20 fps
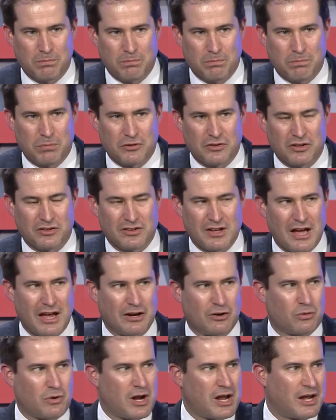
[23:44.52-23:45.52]
But this guy,
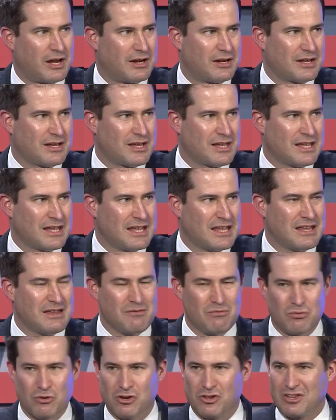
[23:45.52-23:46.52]
Greg, he
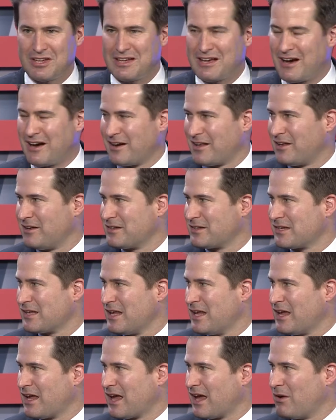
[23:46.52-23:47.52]
really got it.
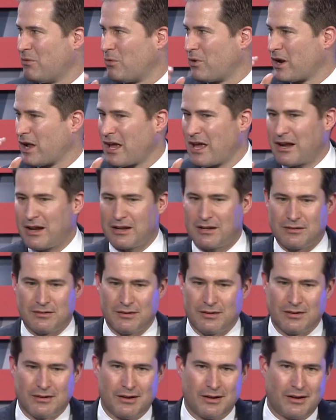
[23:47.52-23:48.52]
And when I had
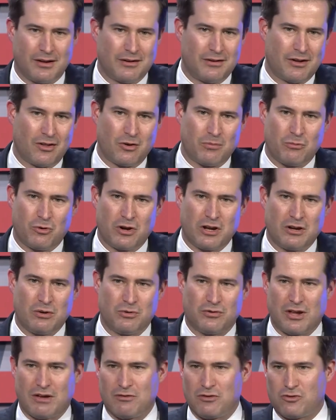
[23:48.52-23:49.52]
another Marine who
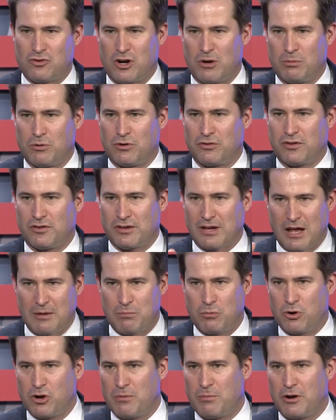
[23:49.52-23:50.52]
was having trouble or something, I'd
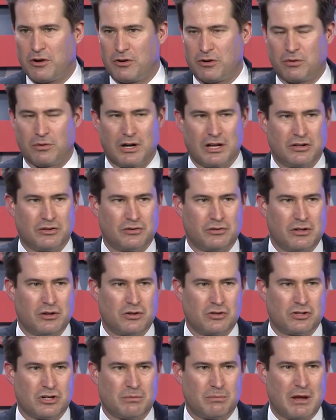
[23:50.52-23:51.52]
put him under Greg's
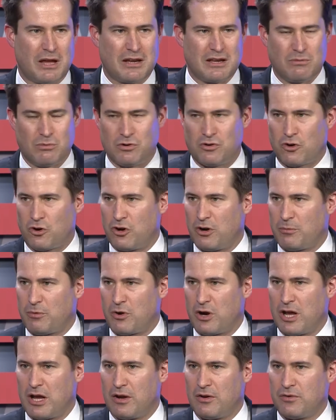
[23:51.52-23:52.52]
leadership and he would turn him
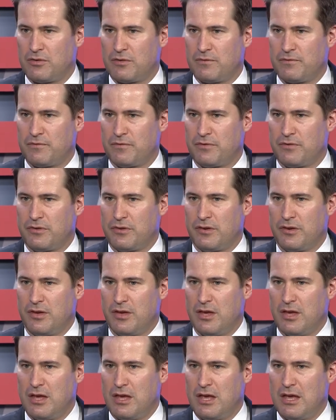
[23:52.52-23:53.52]
around.
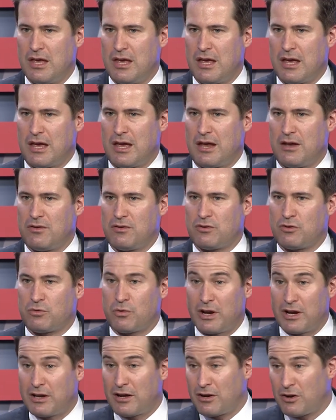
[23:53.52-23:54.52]
And
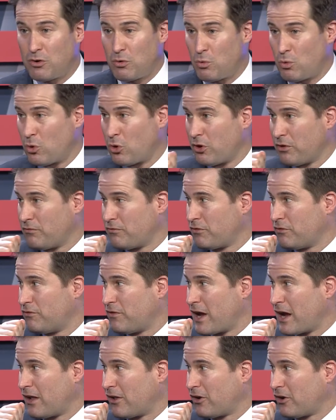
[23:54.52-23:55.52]
Greg got an award for
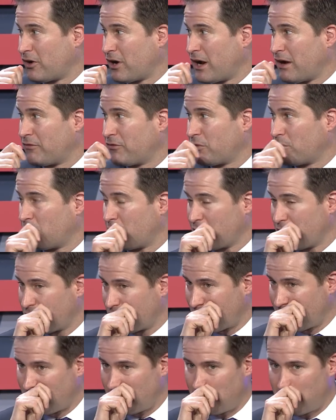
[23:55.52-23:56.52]
valor after one of
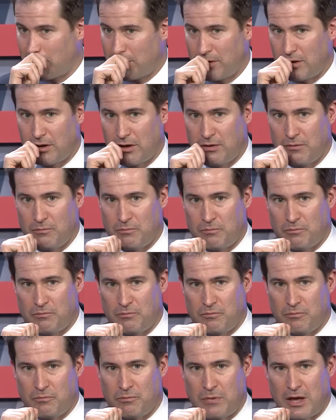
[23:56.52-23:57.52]
our
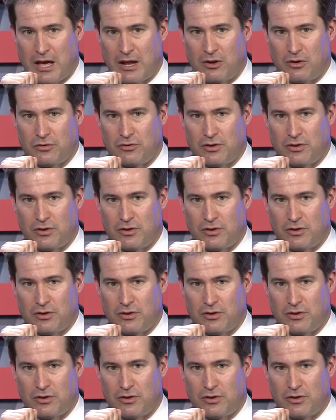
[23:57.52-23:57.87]
battles.